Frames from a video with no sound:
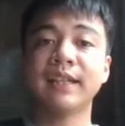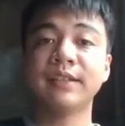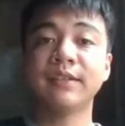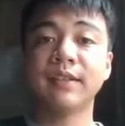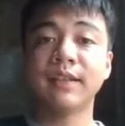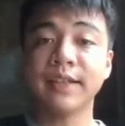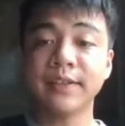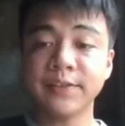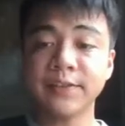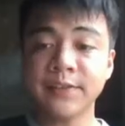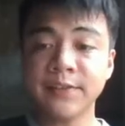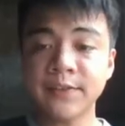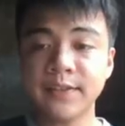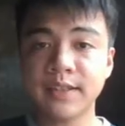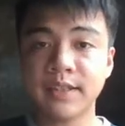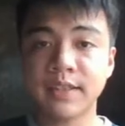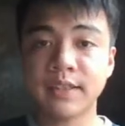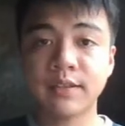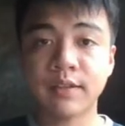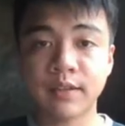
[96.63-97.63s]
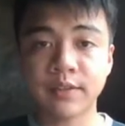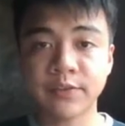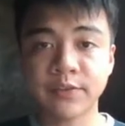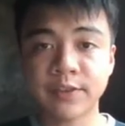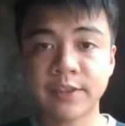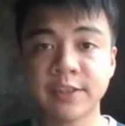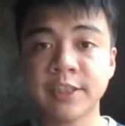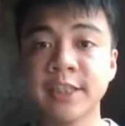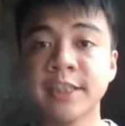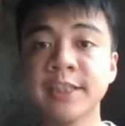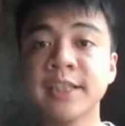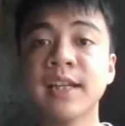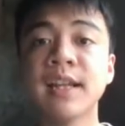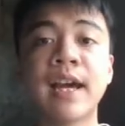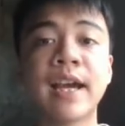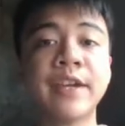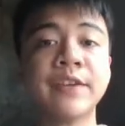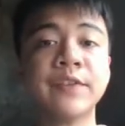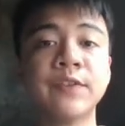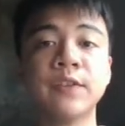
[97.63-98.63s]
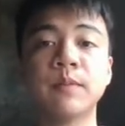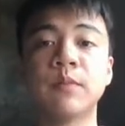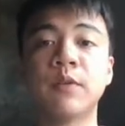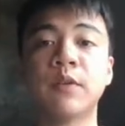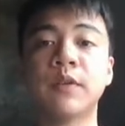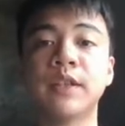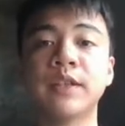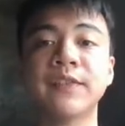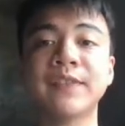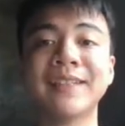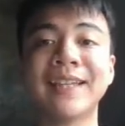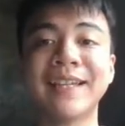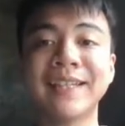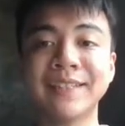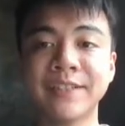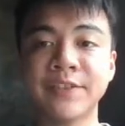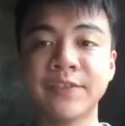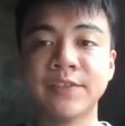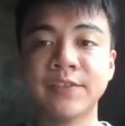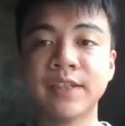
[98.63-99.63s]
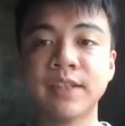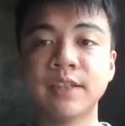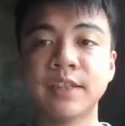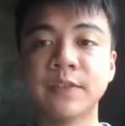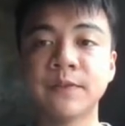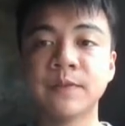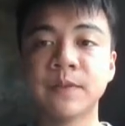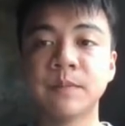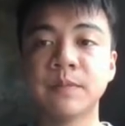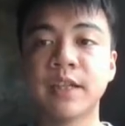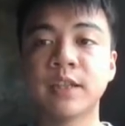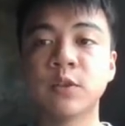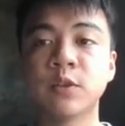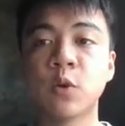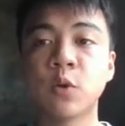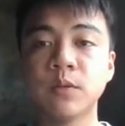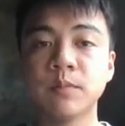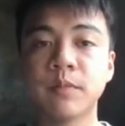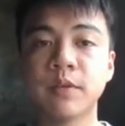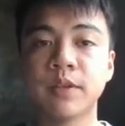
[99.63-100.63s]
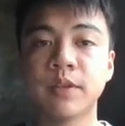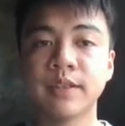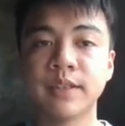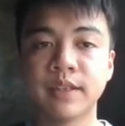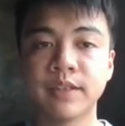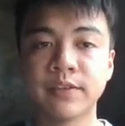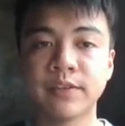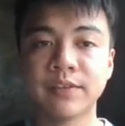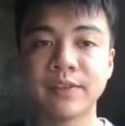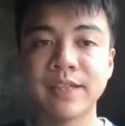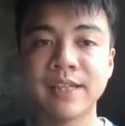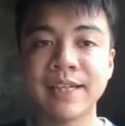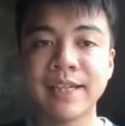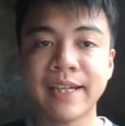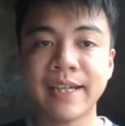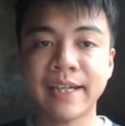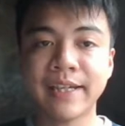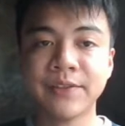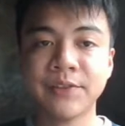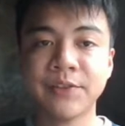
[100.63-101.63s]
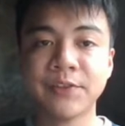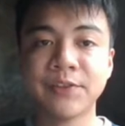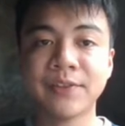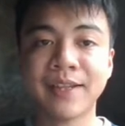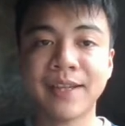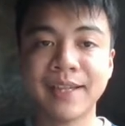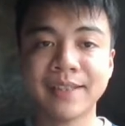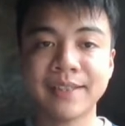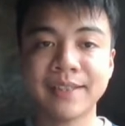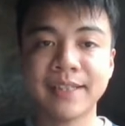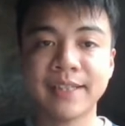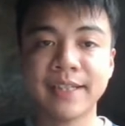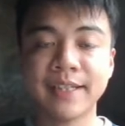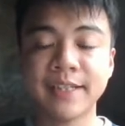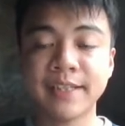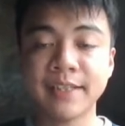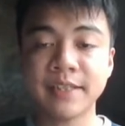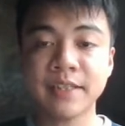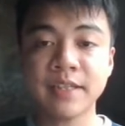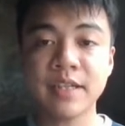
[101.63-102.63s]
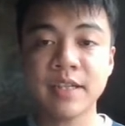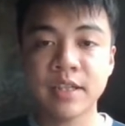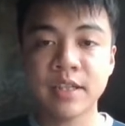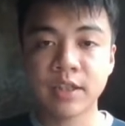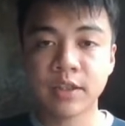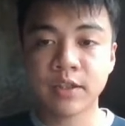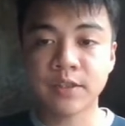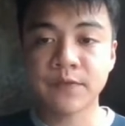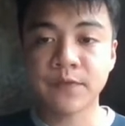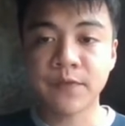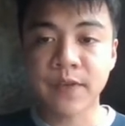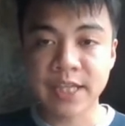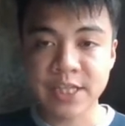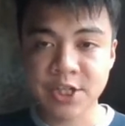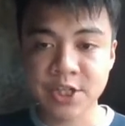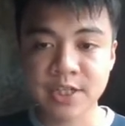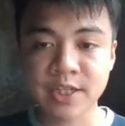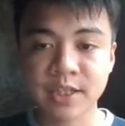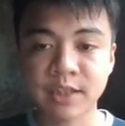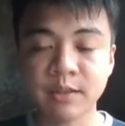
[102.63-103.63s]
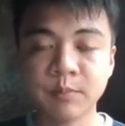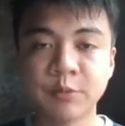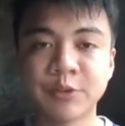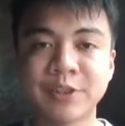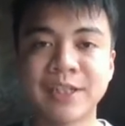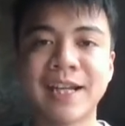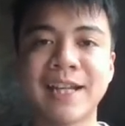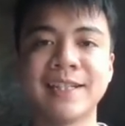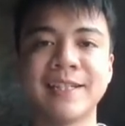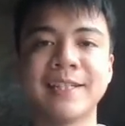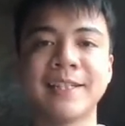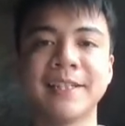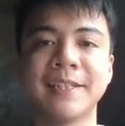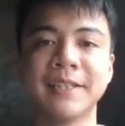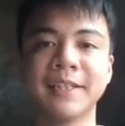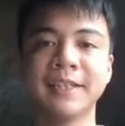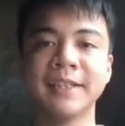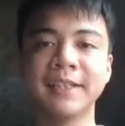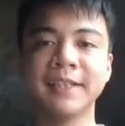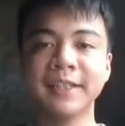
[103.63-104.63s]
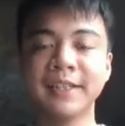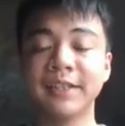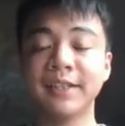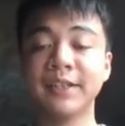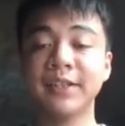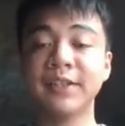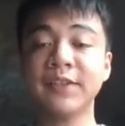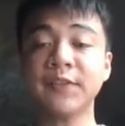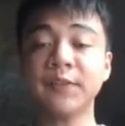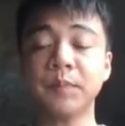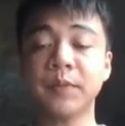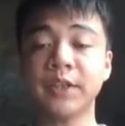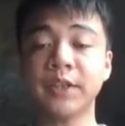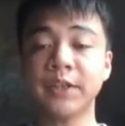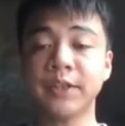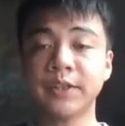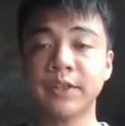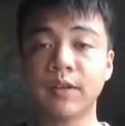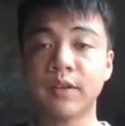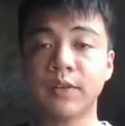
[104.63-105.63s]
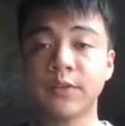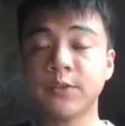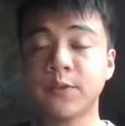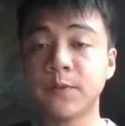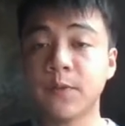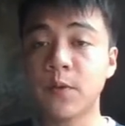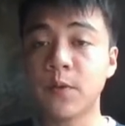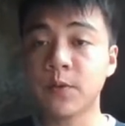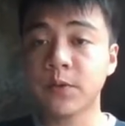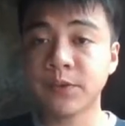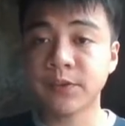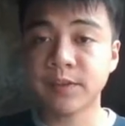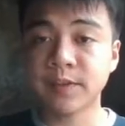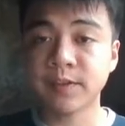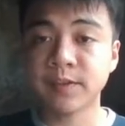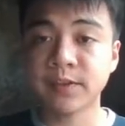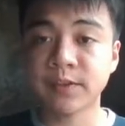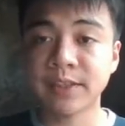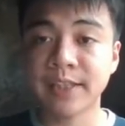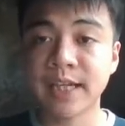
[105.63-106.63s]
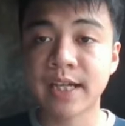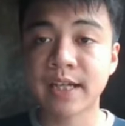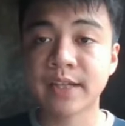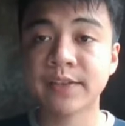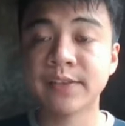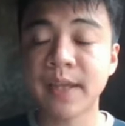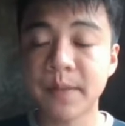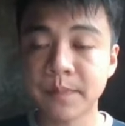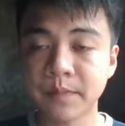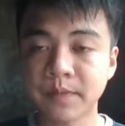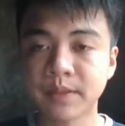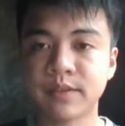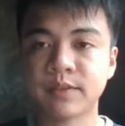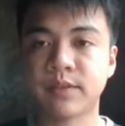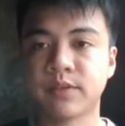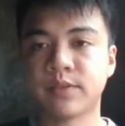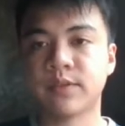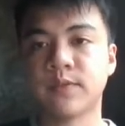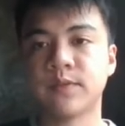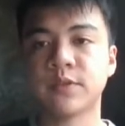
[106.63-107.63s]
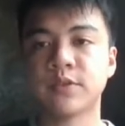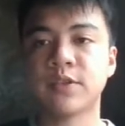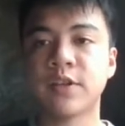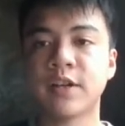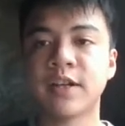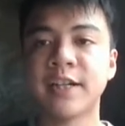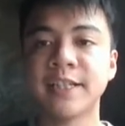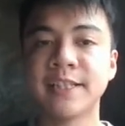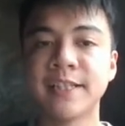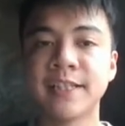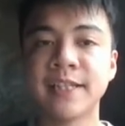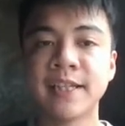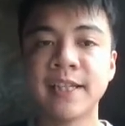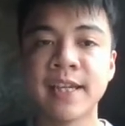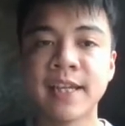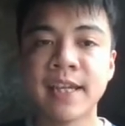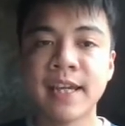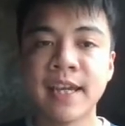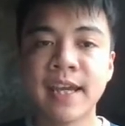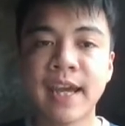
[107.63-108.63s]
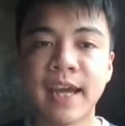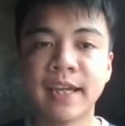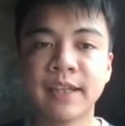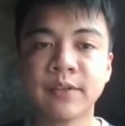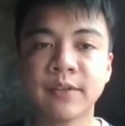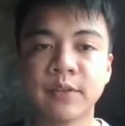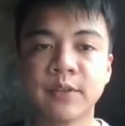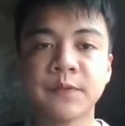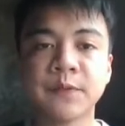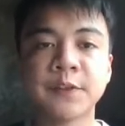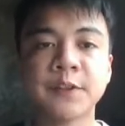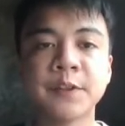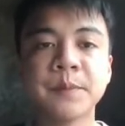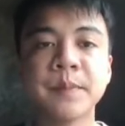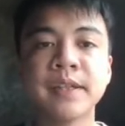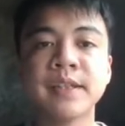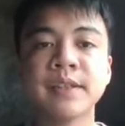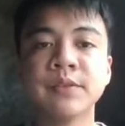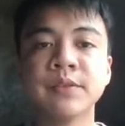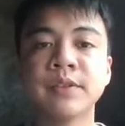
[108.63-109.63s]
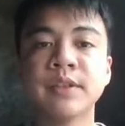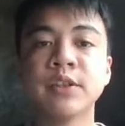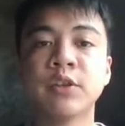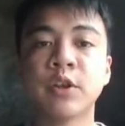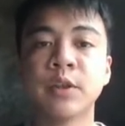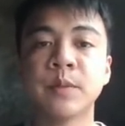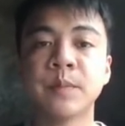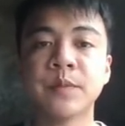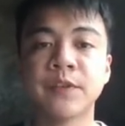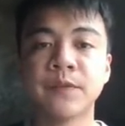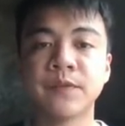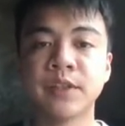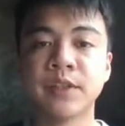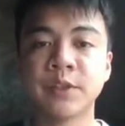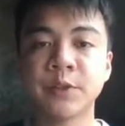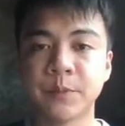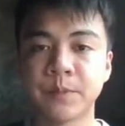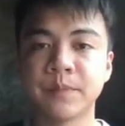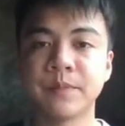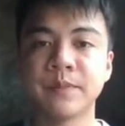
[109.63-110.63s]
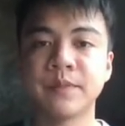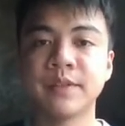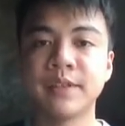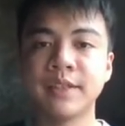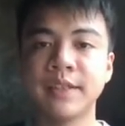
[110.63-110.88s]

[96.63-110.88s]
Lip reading: Adolescents and adults internalize the moral standards they learn from their role models and society in conventional morality. This period also focuses on the acceptance of authority and conforming to the norms of the group.